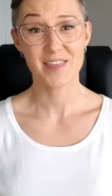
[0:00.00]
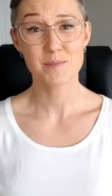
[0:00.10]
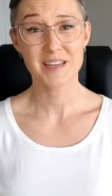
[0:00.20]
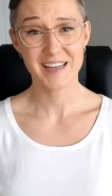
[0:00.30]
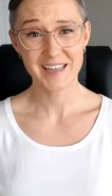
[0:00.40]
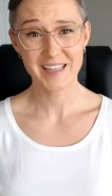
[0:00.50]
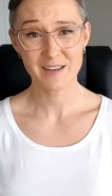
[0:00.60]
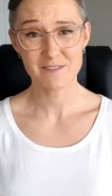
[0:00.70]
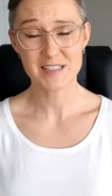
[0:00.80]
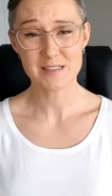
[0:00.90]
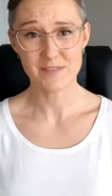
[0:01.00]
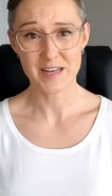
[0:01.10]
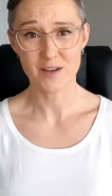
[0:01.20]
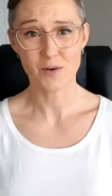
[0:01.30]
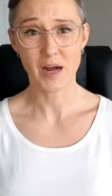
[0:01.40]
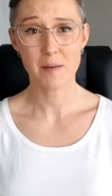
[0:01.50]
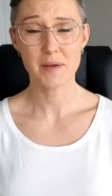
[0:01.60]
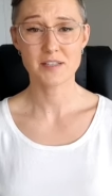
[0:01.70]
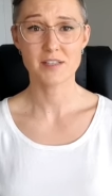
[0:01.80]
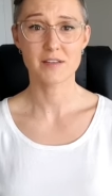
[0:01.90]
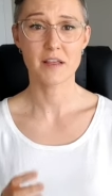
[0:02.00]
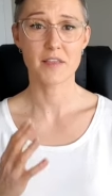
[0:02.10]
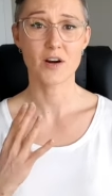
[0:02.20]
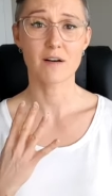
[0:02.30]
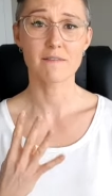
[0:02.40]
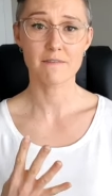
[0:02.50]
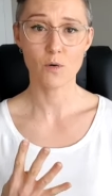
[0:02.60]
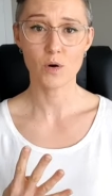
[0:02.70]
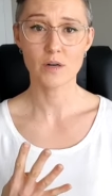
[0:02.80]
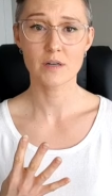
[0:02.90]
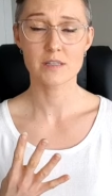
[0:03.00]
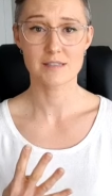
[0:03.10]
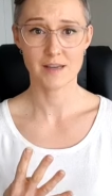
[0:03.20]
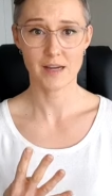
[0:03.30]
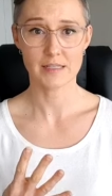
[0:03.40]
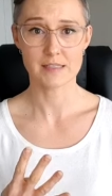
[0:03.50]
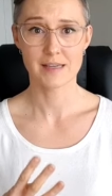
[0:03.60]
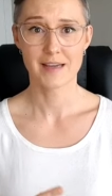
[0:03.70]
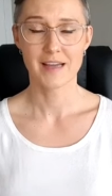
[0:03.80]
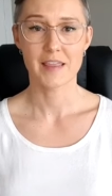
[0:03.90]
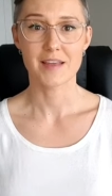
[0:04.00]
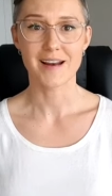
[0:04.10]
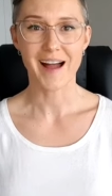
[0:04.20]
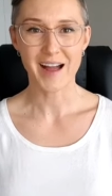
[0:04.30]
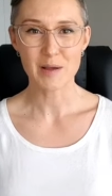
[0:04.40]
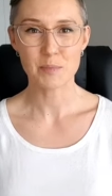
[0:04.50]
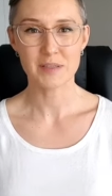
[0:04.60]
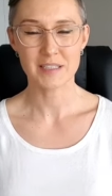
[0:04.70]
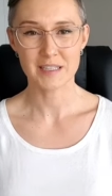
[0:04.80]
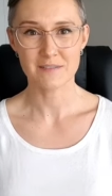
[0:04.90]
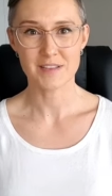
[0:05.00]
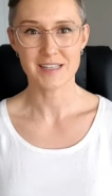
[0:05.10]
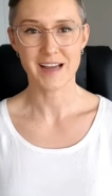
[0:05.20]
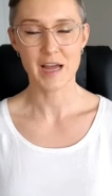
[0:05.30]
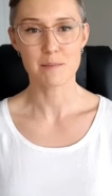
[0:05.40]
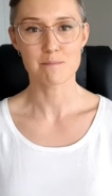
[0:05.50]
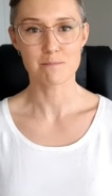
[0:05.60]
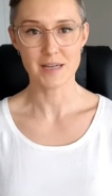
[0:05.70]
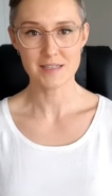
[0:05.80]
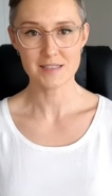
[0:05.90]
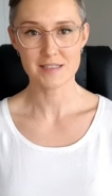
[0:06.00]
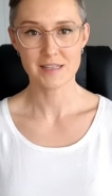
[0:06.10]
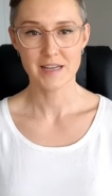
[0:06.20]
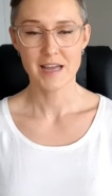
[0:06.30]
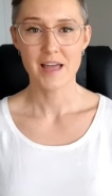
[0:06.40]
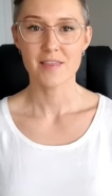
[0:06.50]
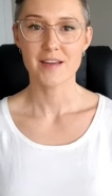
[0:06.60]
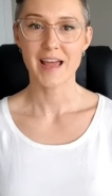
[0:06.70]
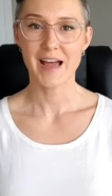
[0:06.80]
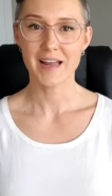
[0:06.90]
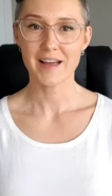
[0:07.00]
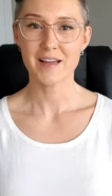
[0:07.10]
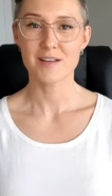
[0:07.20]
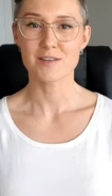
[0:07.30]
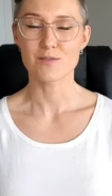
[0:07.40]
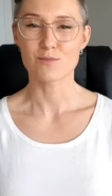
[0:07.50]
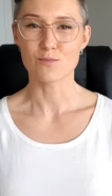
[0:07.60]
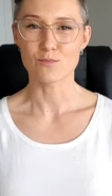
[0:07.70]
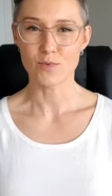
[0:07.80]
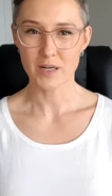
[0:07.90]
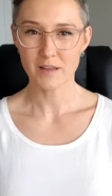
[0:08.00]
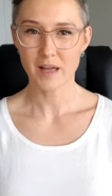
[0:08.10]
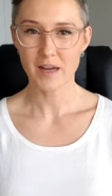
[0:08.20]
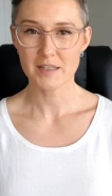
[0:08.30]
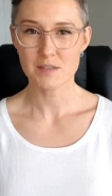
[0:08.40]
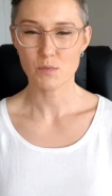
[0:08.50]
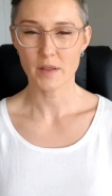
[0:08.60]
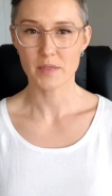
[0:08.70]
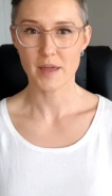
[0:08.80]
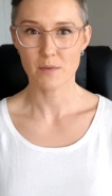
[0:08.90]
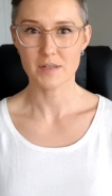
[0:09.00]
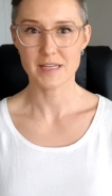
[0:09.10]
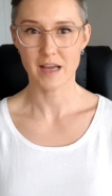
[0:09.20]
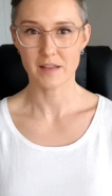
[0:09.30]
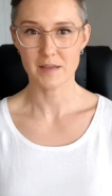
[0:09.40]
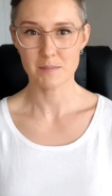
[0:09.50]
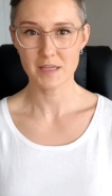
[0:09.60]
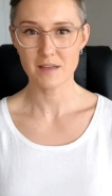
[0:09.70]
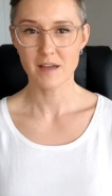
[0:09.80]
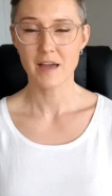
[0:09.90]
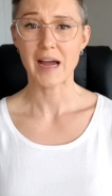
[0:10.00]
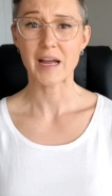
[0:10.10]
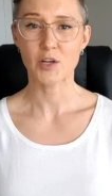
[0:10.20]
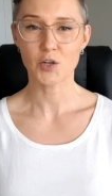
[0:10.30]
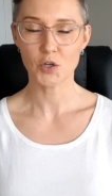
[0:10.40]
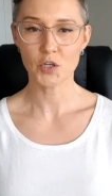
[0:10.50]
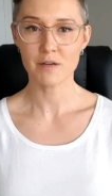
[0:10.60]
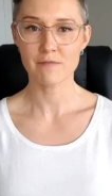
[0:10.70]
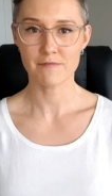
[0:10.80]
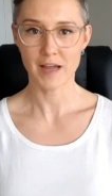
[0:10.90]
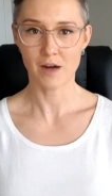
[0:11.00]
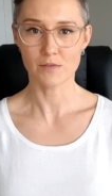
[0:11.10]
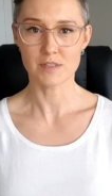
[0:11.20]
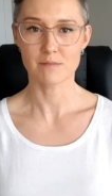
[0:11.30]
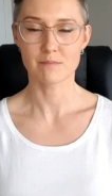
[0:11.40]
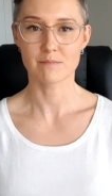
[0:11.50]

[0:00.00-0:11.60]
At the beginning of this video, I mentioned that there are four signs that I believe that I missed that had I realized what they were telling me, I could have found